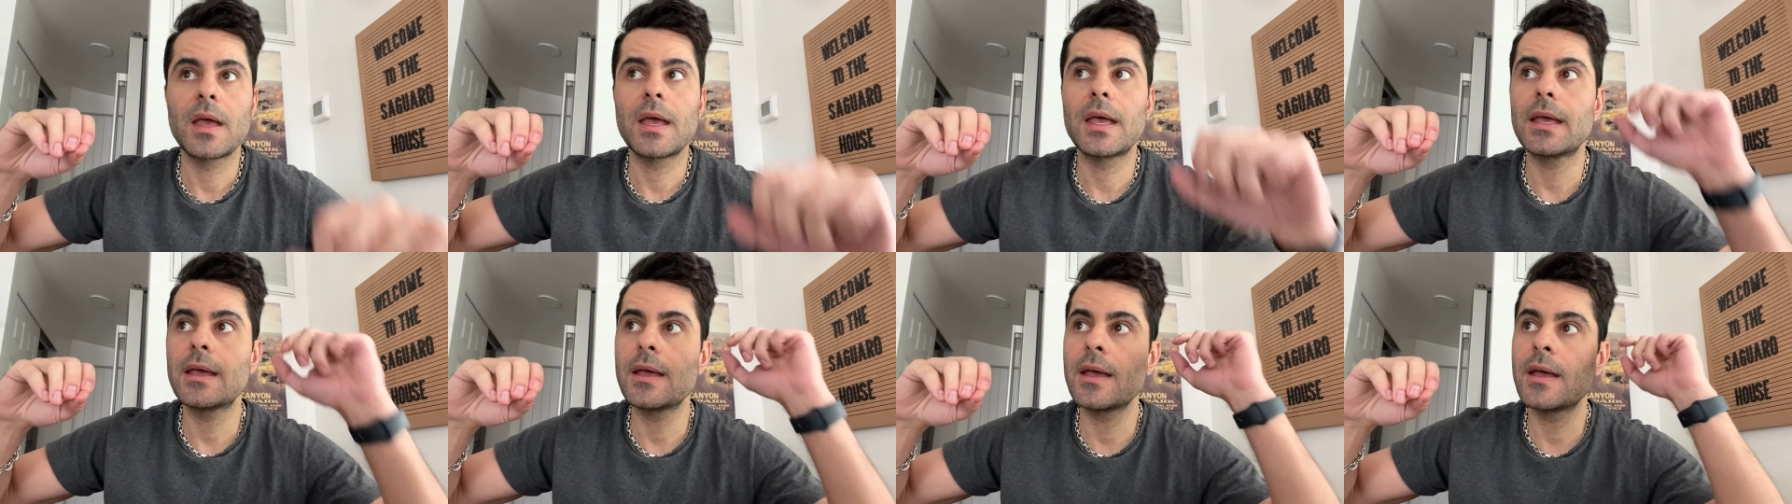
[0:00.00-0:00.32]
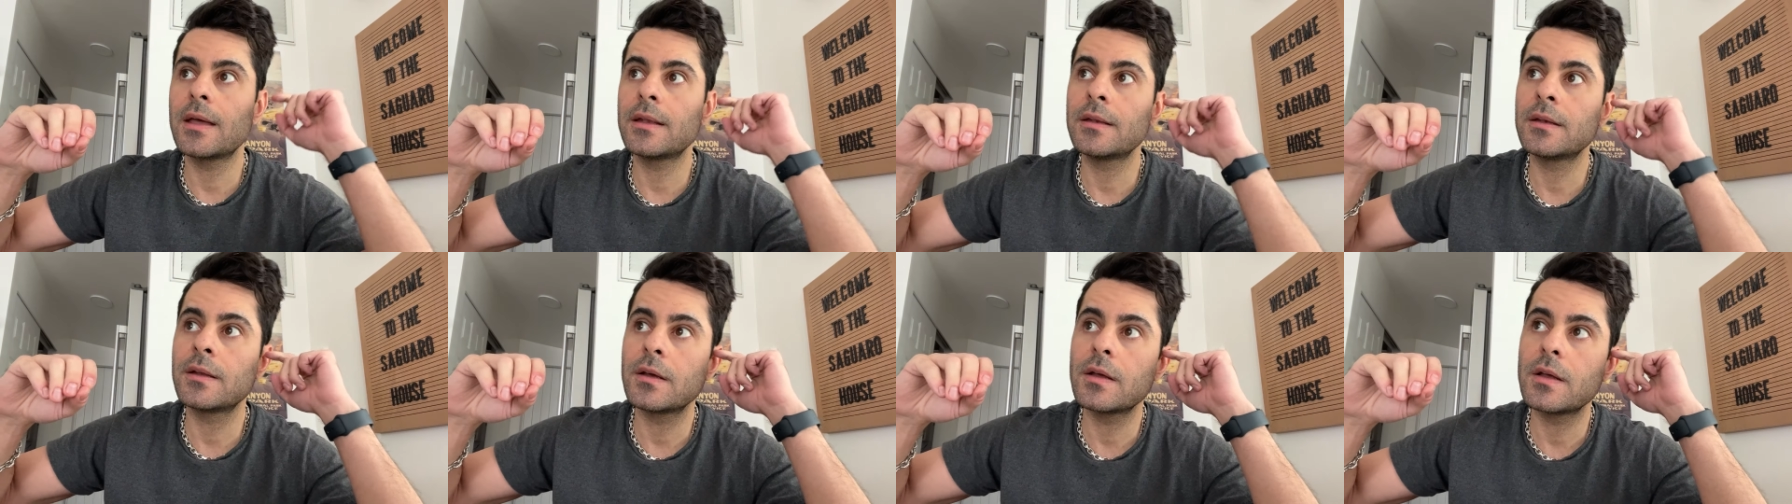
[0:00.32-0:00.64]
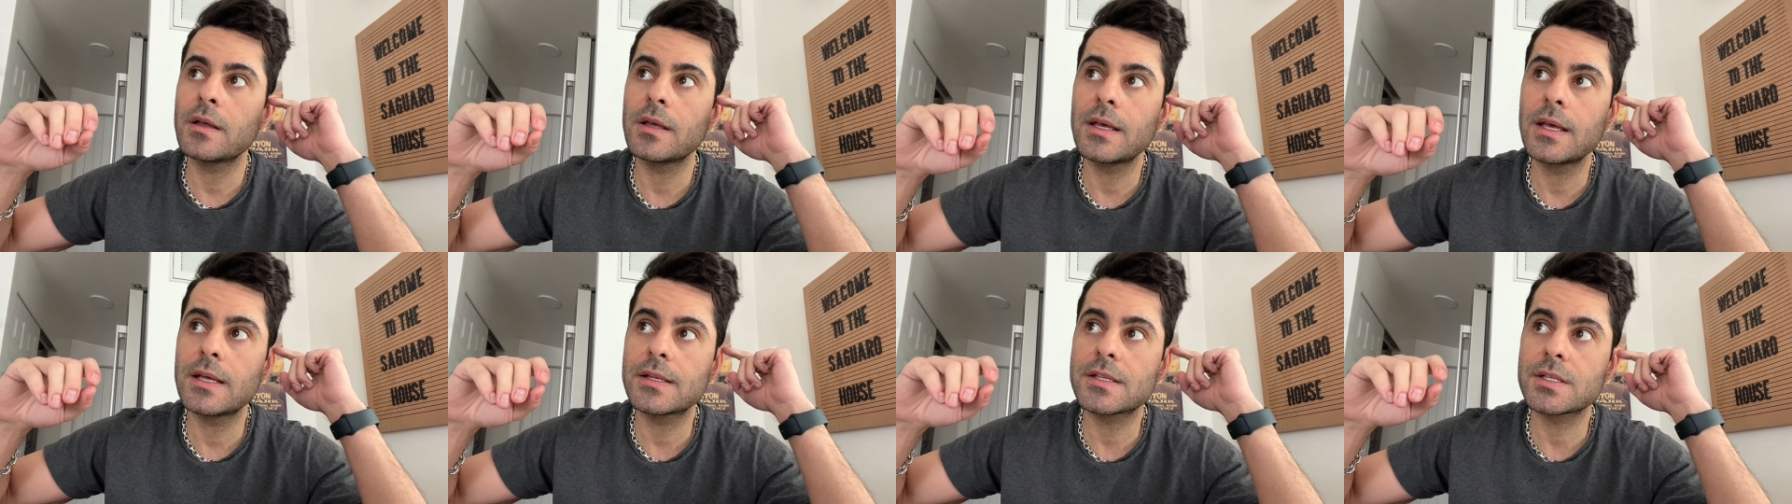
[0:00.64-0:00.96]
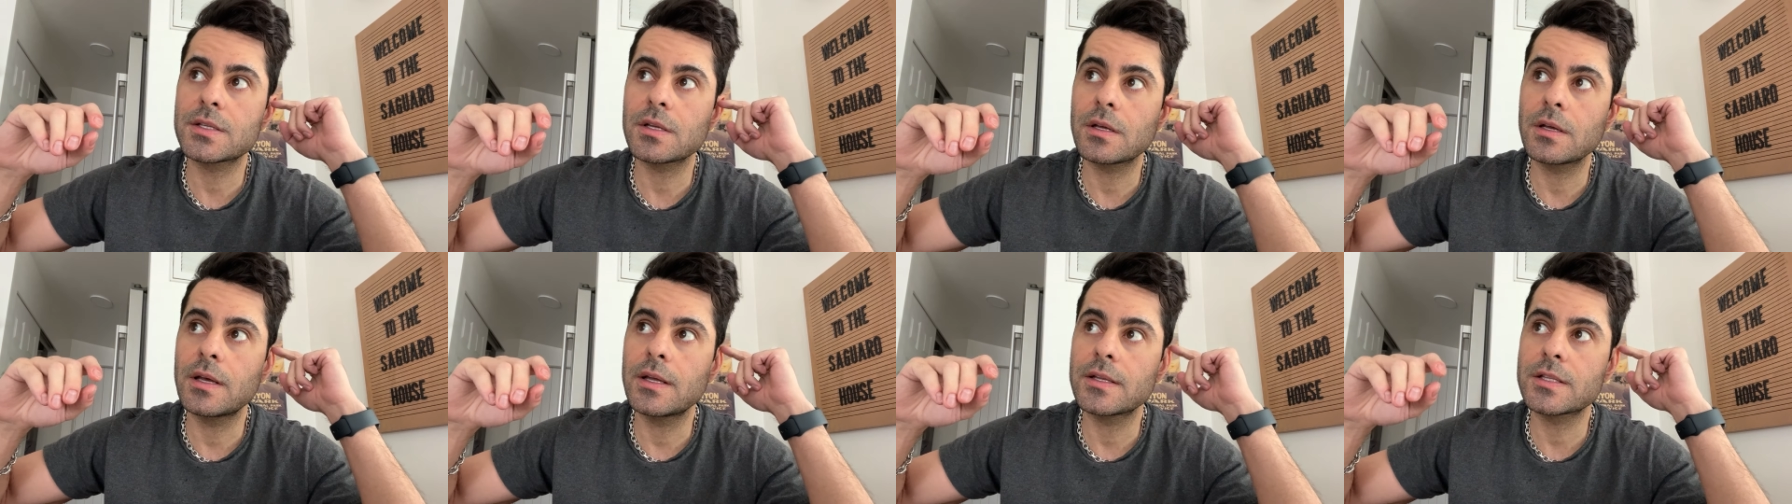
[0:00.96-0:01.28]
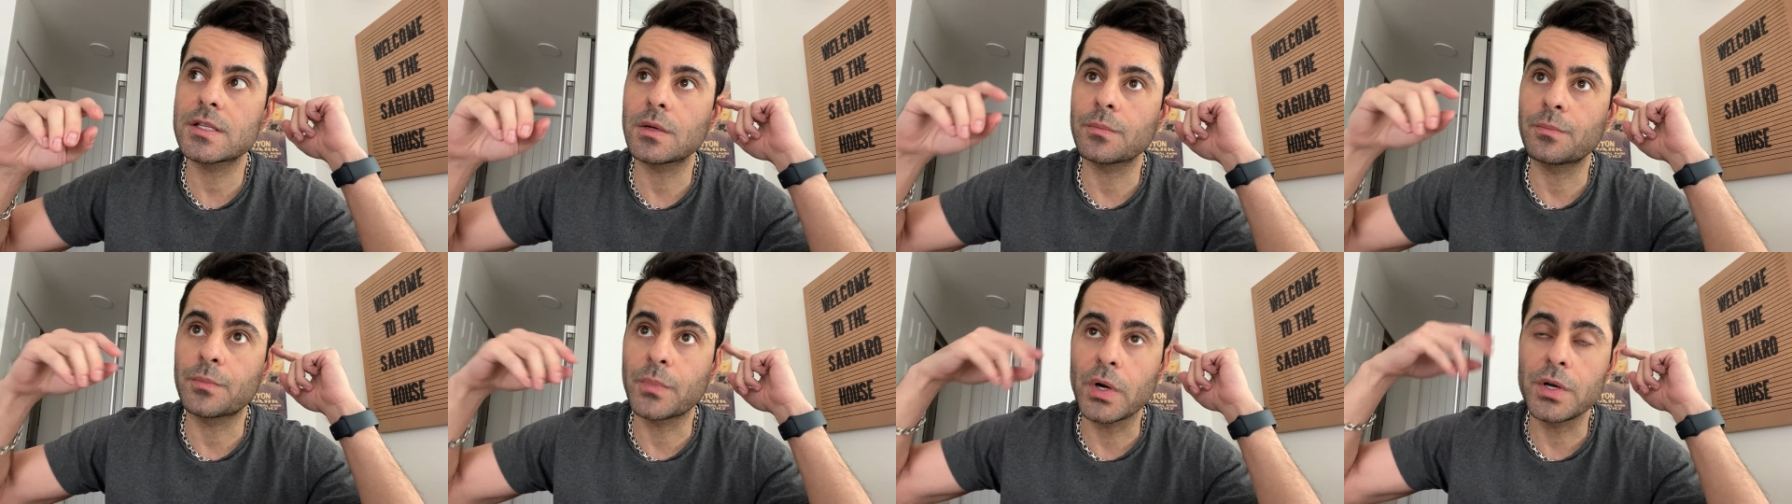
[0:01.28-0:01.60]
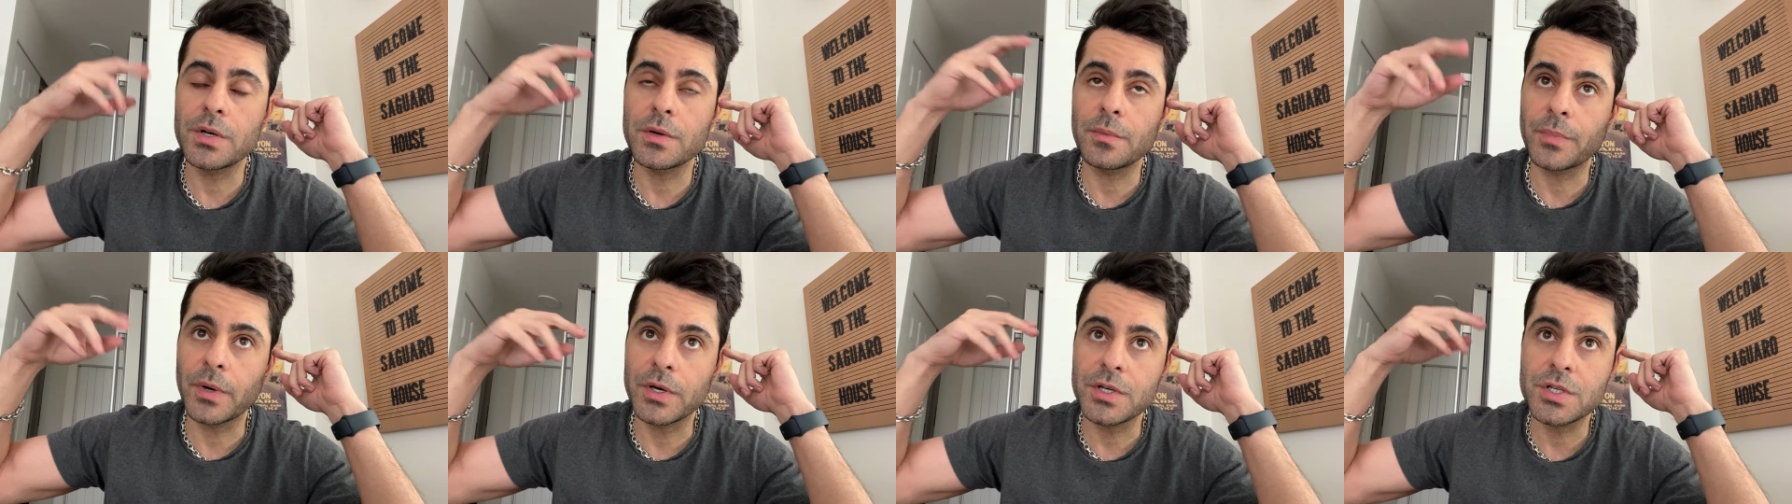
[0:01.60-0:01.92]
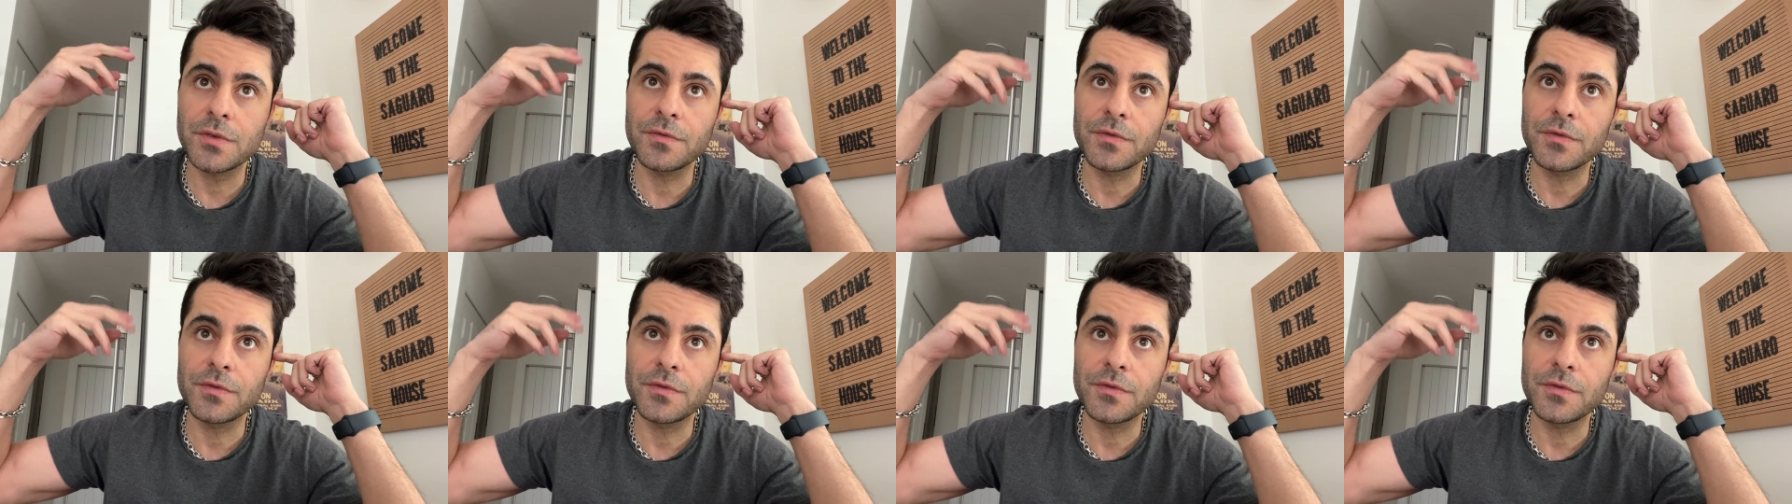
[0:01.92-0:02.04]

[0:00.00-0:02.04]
and it's it's a bunch